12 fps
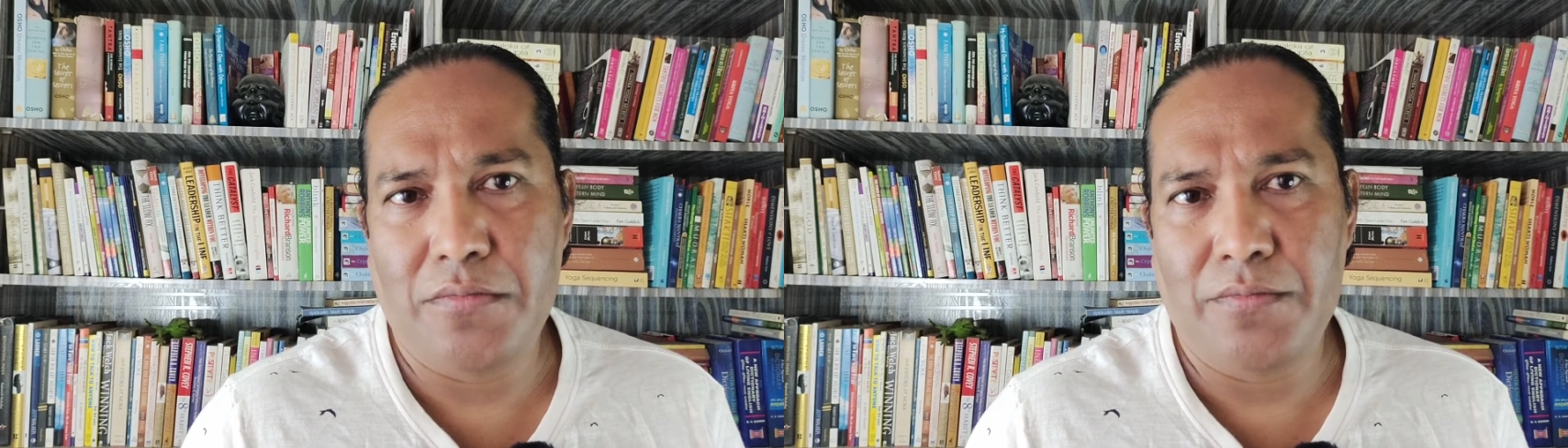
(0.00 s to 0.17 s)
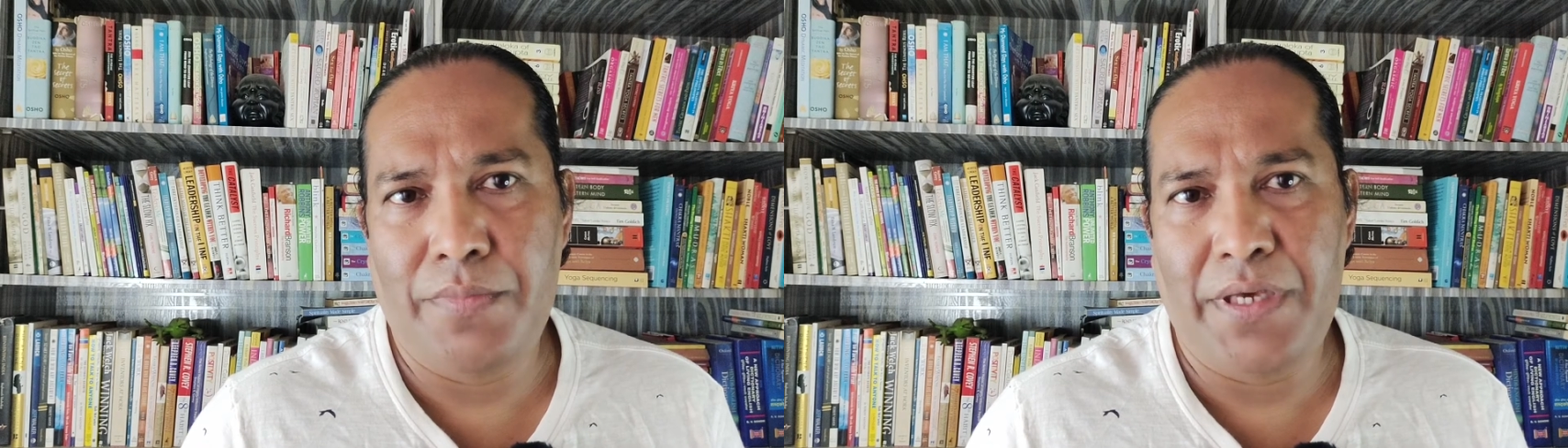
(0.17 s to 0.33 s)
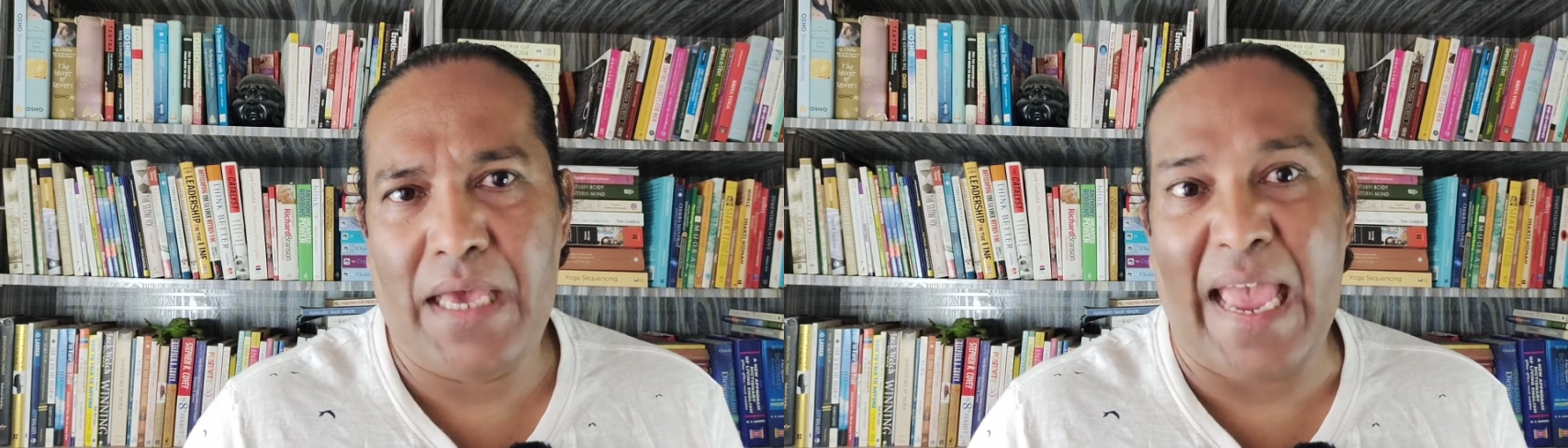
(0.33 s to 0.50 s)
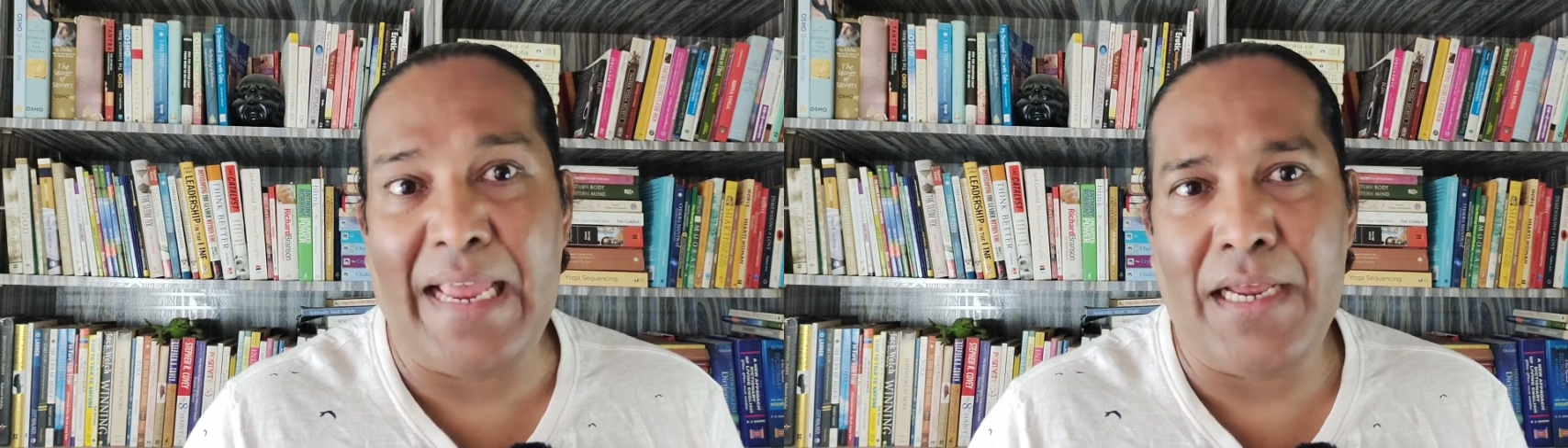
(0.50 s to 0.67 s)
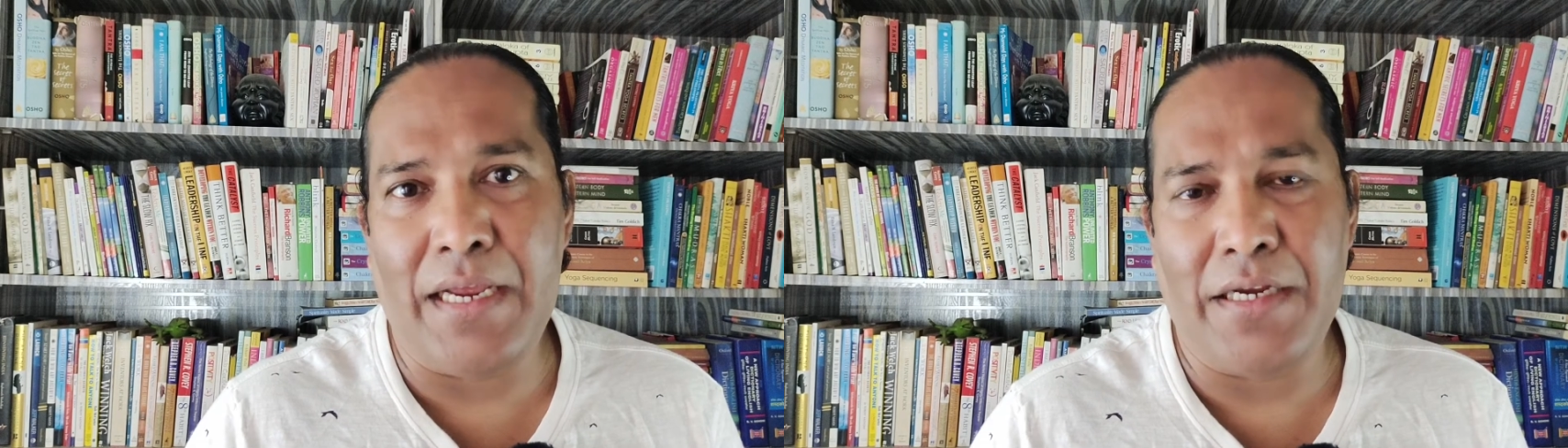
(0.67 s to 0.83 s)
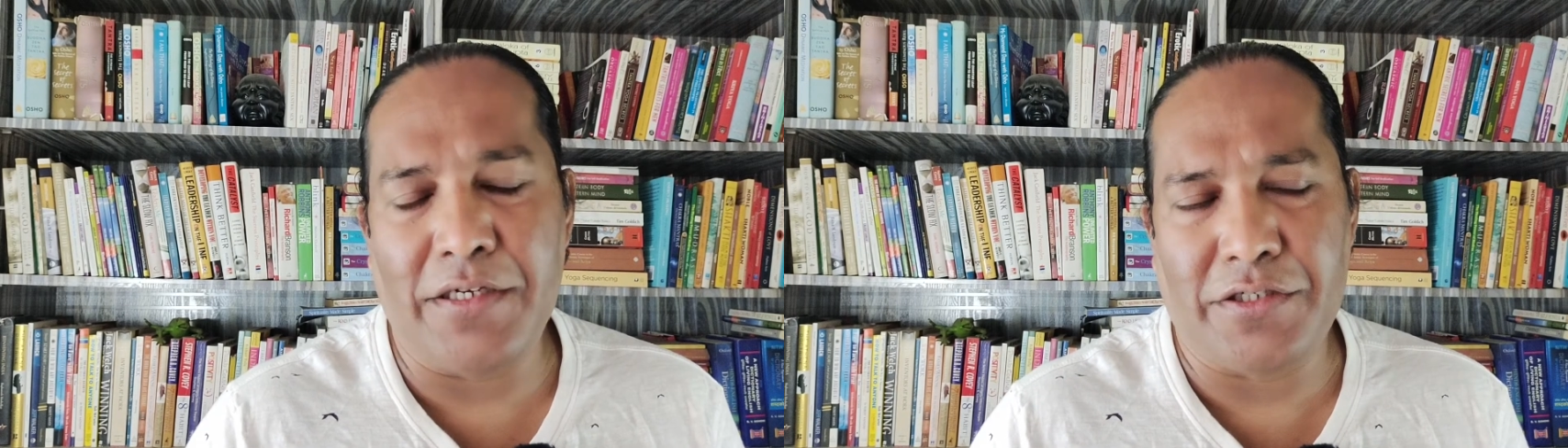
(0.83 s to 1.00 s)
be
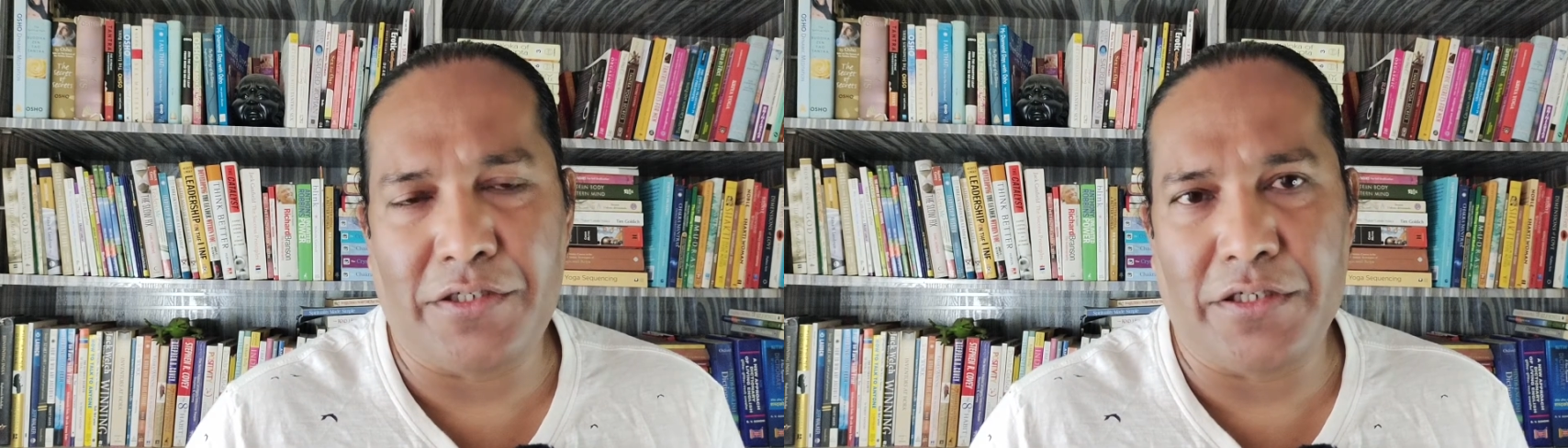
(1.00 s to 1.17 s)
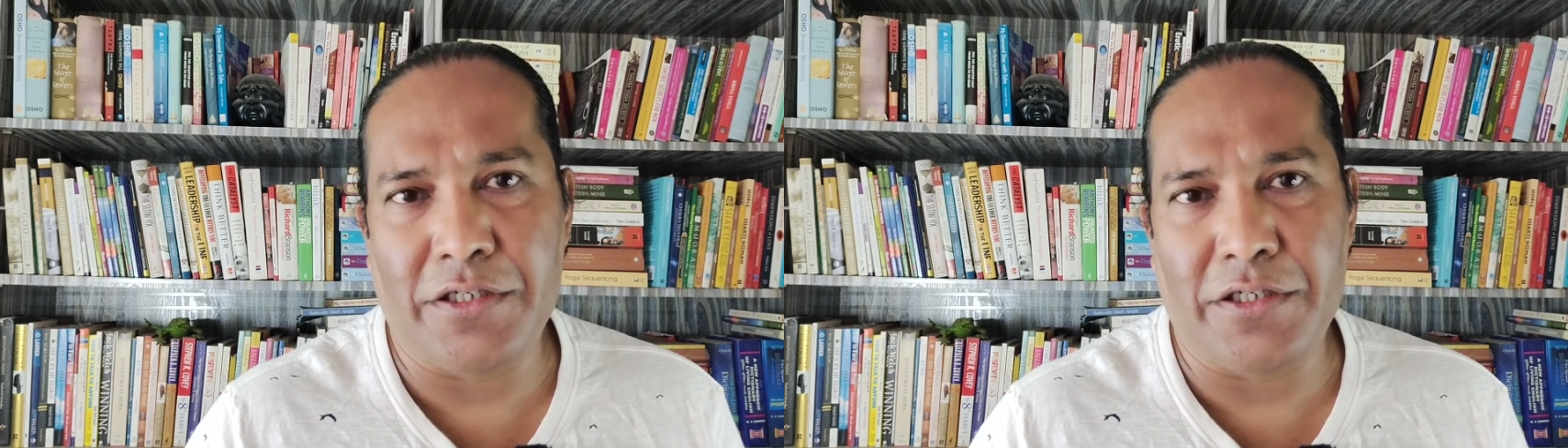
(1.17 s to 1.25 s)
engaged